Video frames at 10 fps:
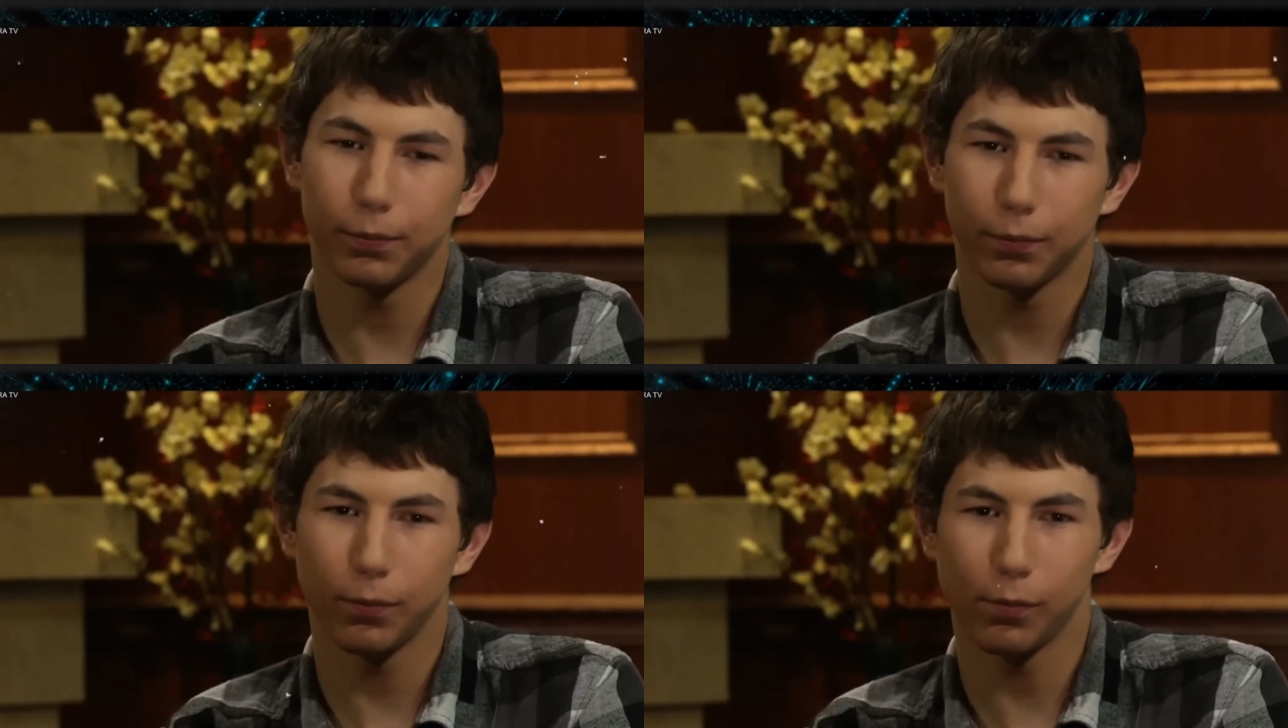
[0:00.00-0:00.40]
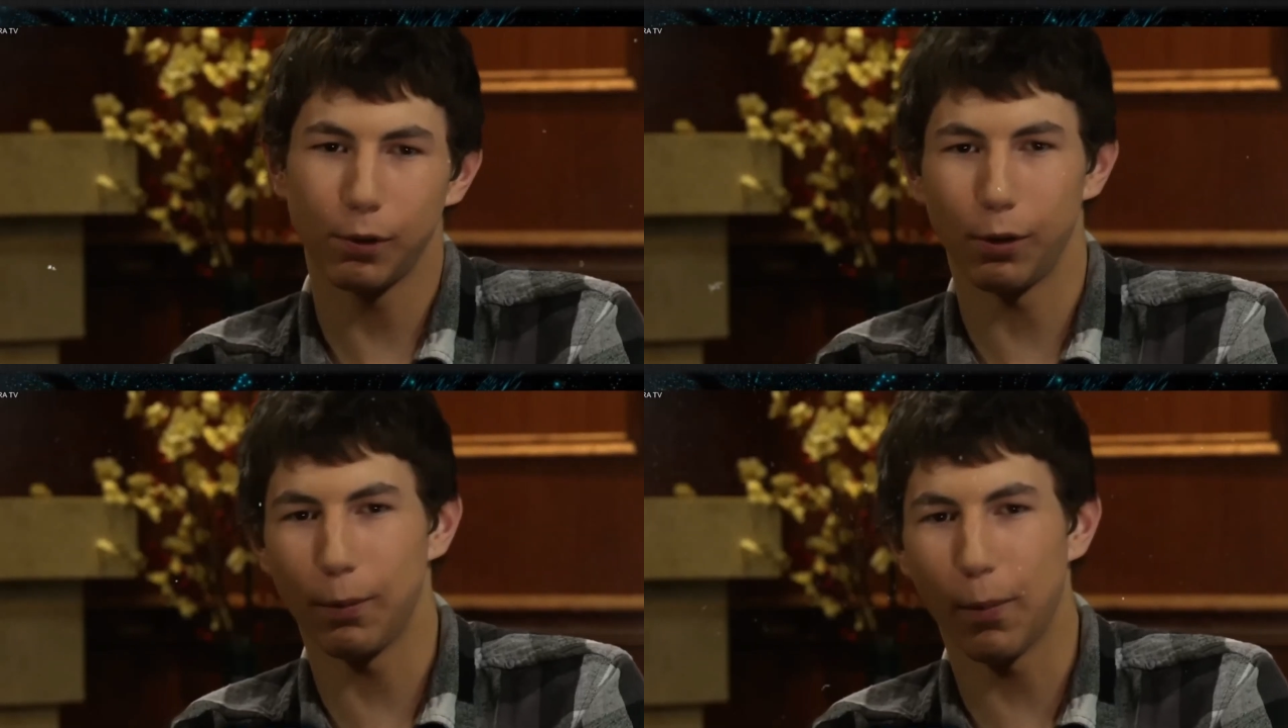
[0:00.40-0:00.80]
told his
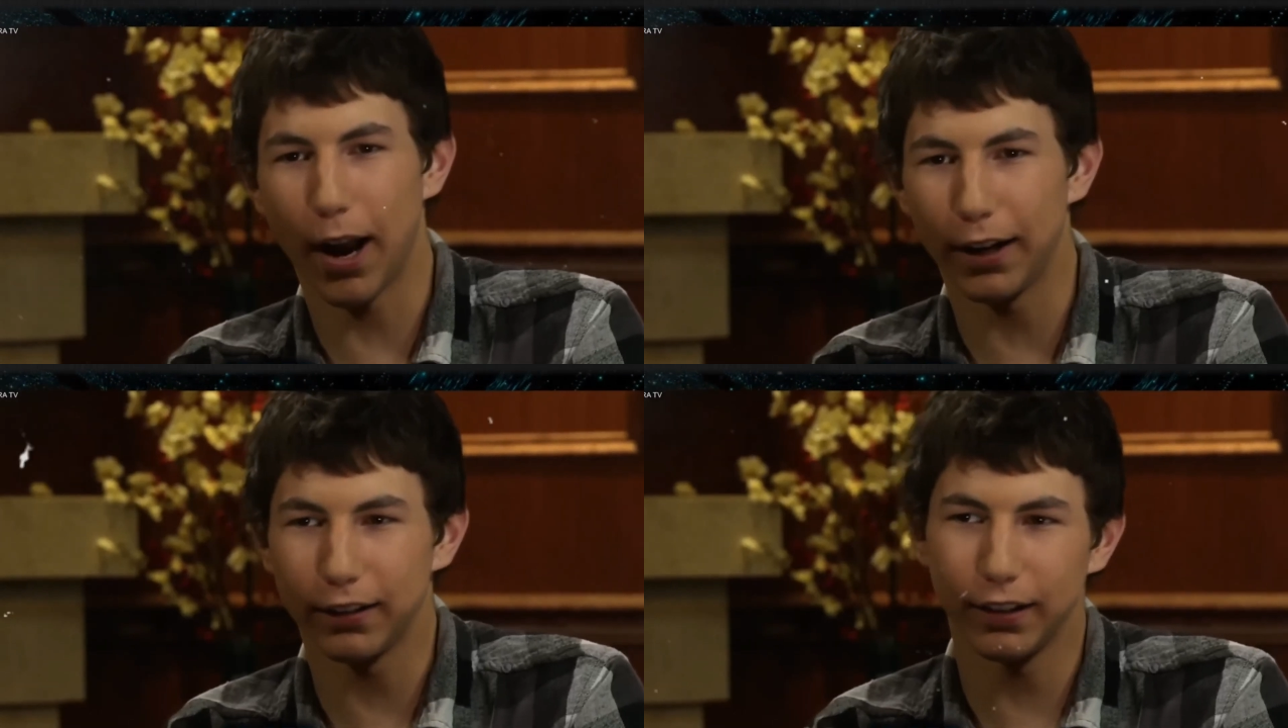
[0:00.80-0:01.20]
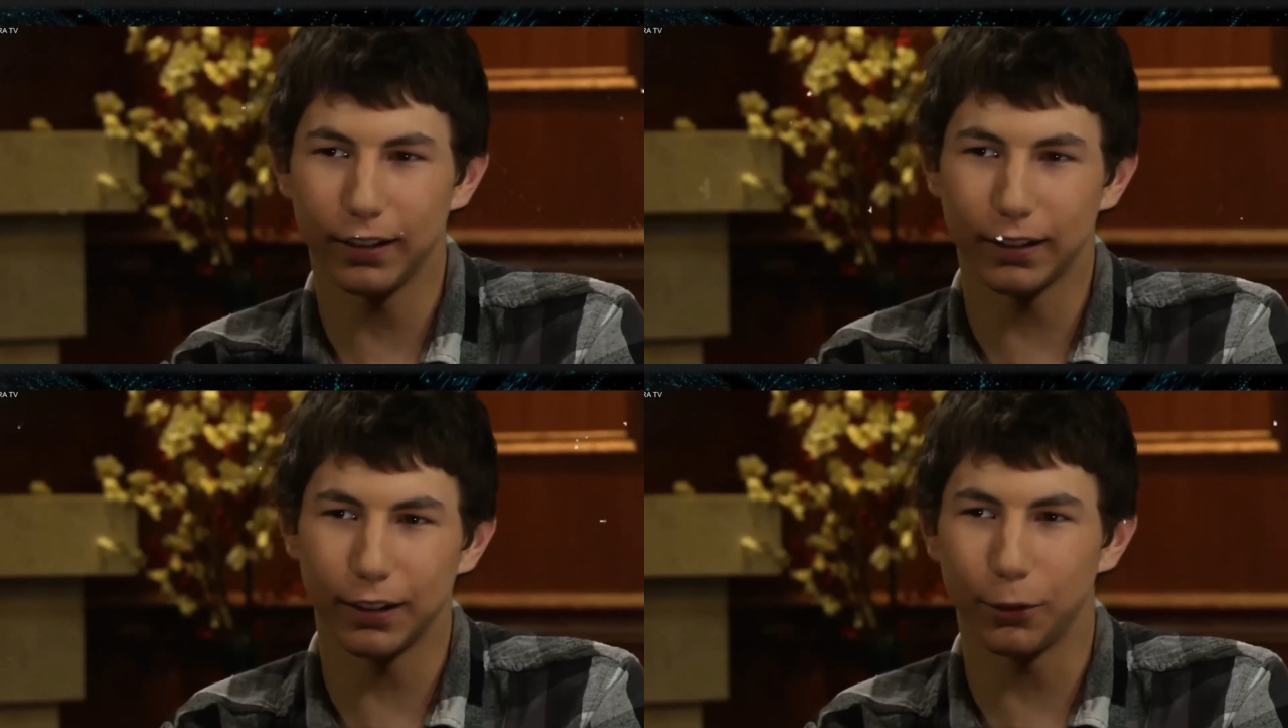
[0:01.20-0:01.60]
son Kevin
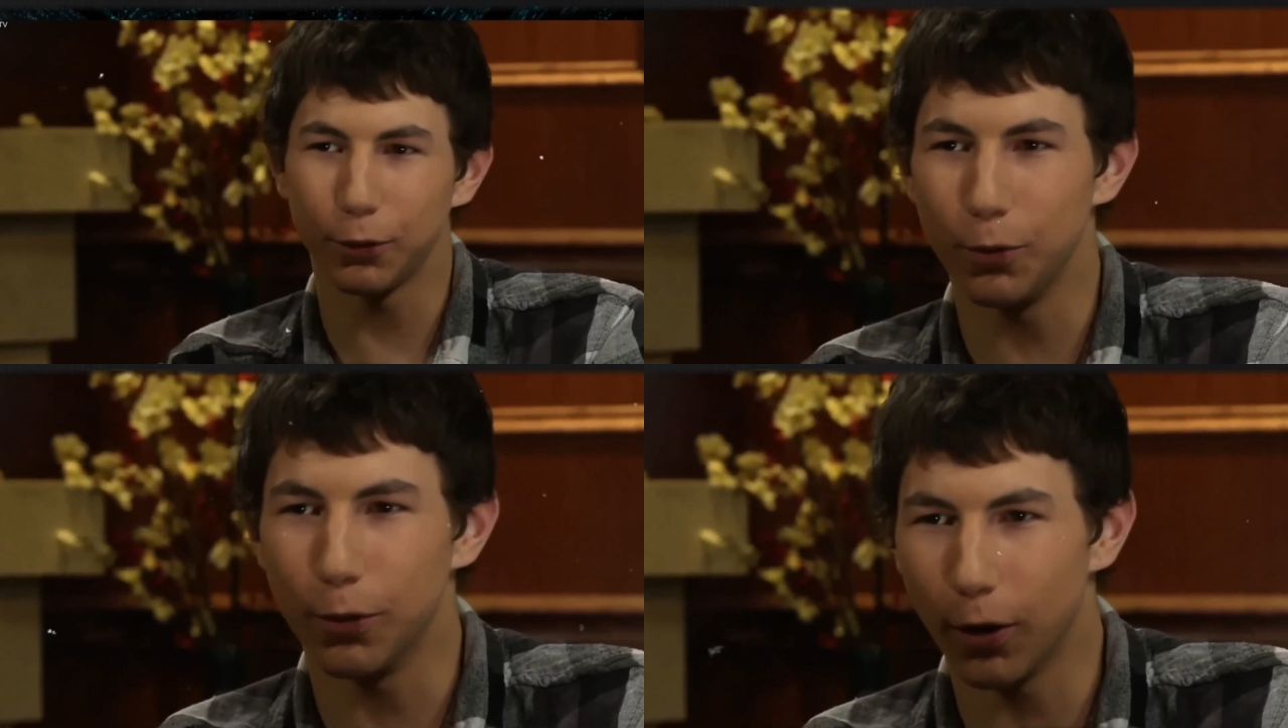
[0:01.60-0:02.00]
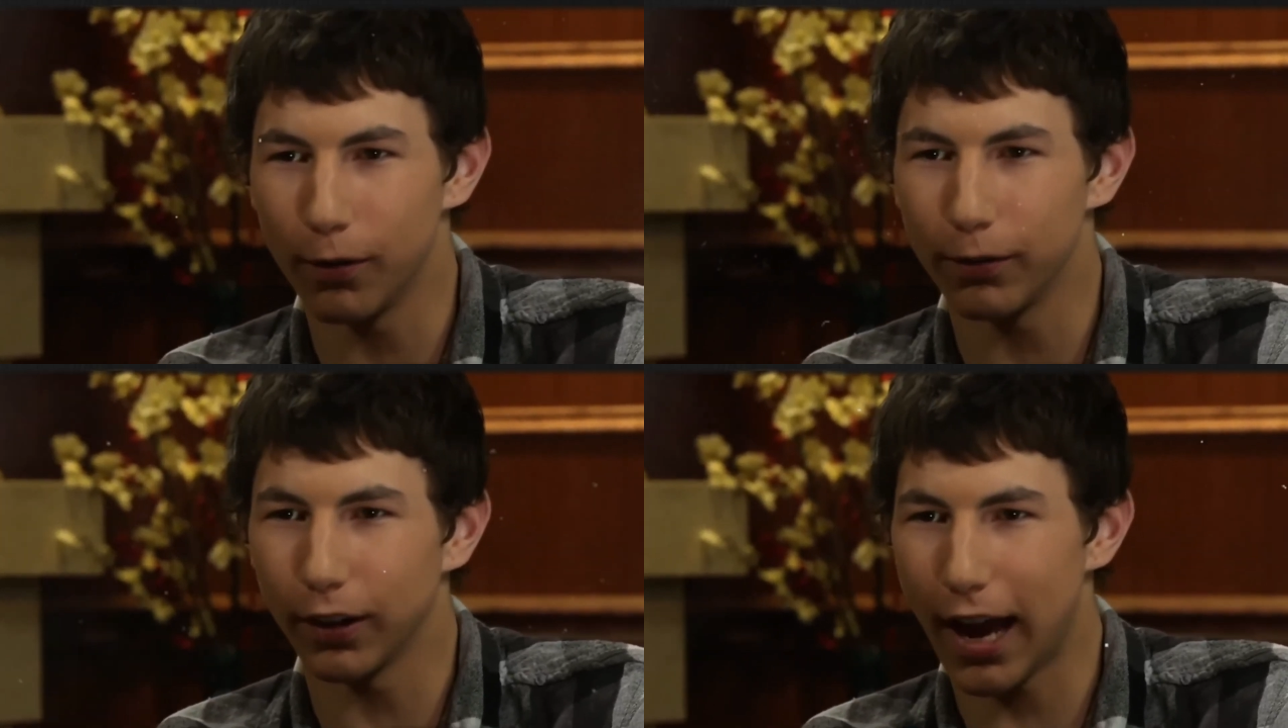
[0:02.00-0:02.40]
that
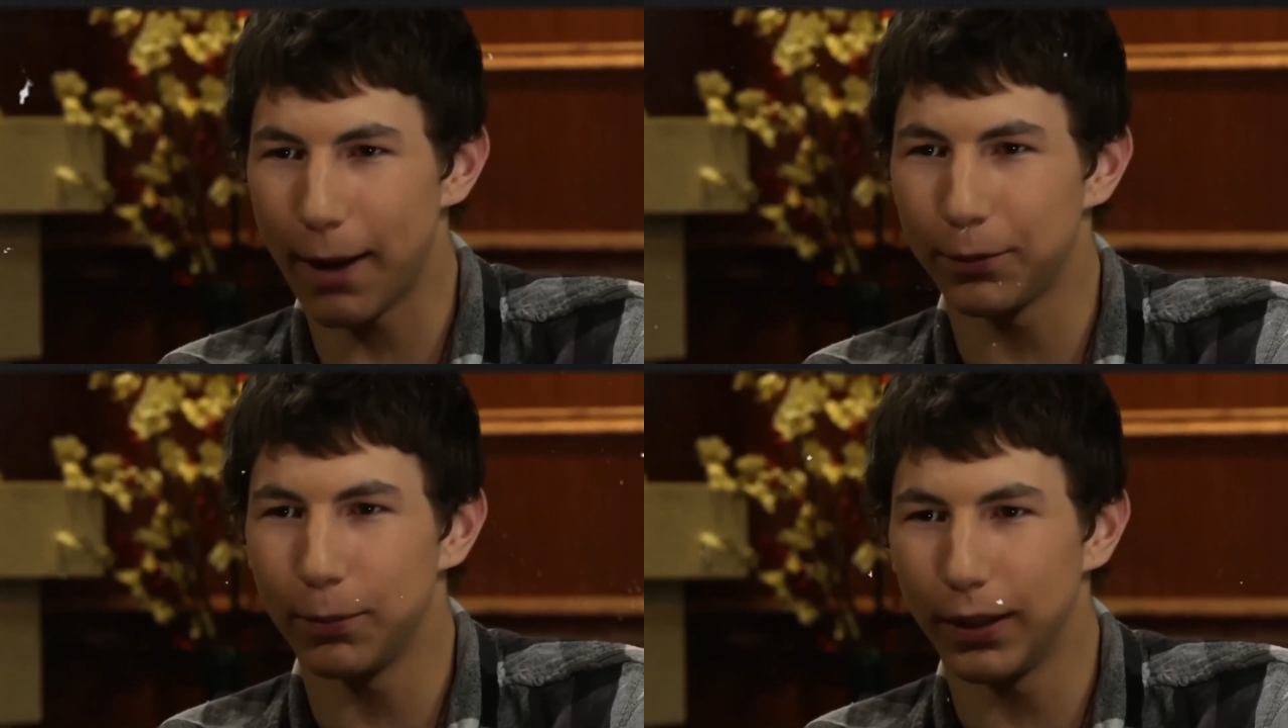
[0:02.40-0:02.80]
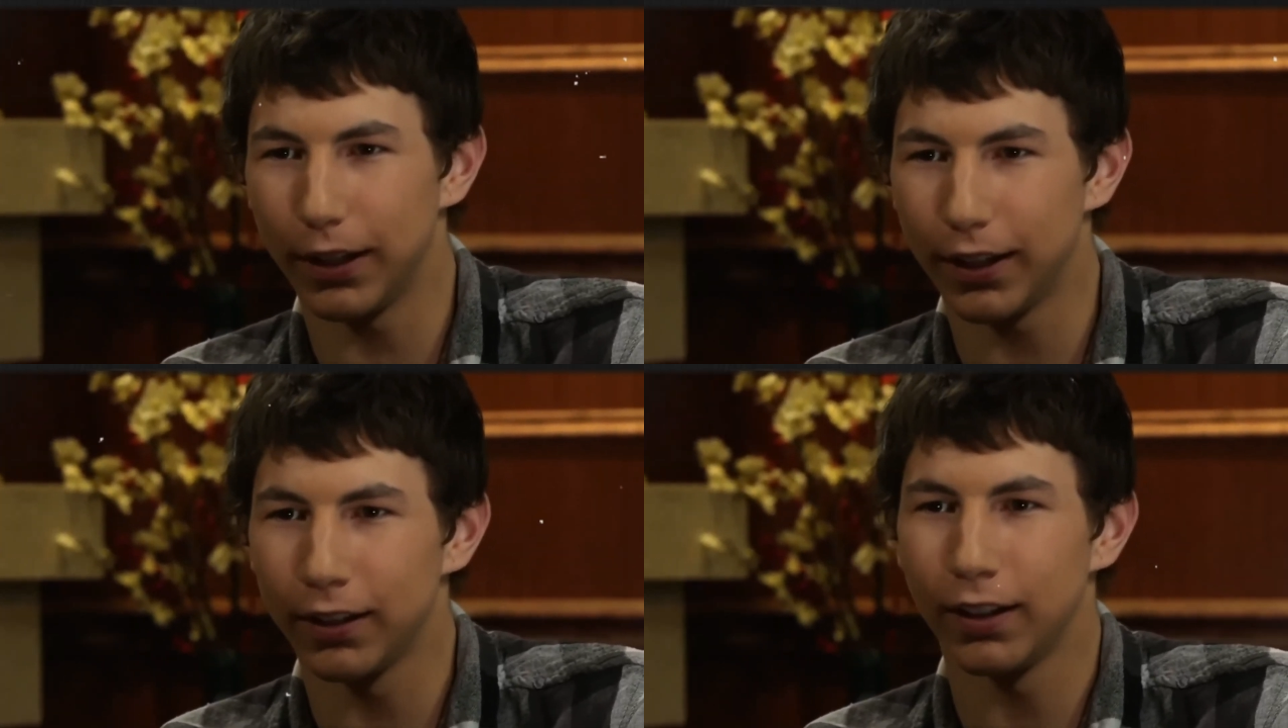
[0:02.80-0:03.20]
Parker's gold
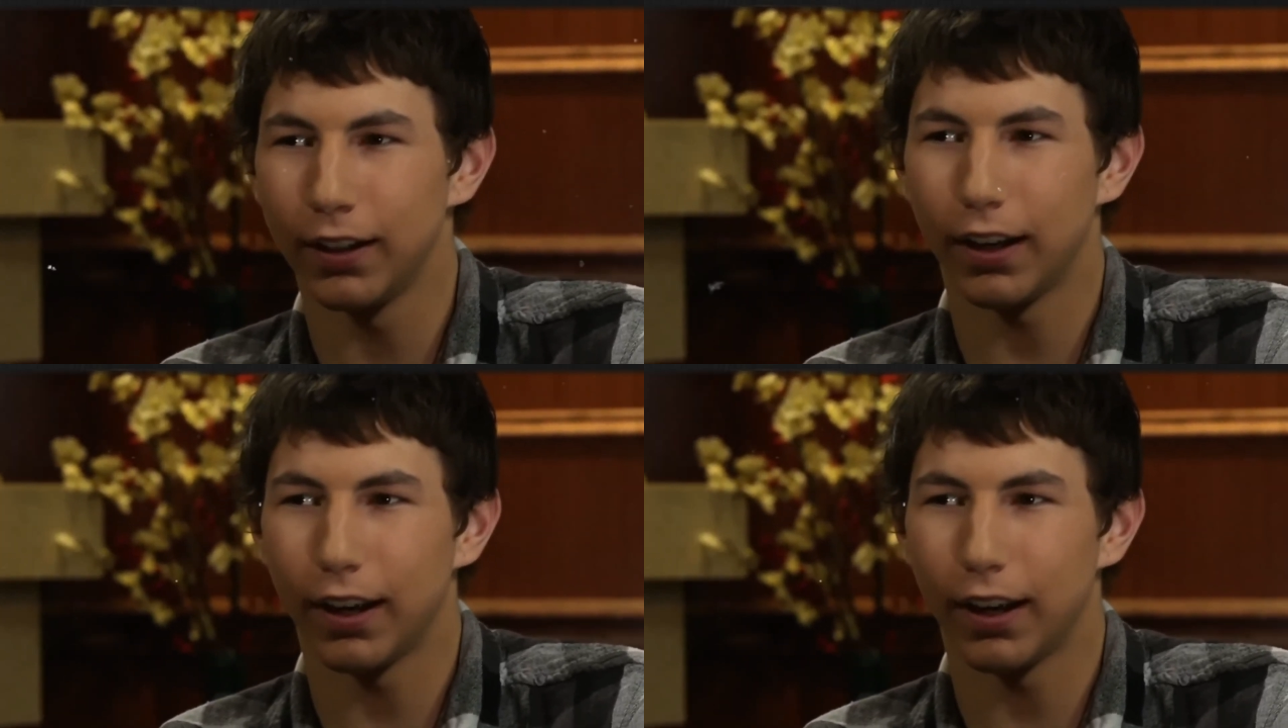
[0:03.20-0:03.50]
recovery rates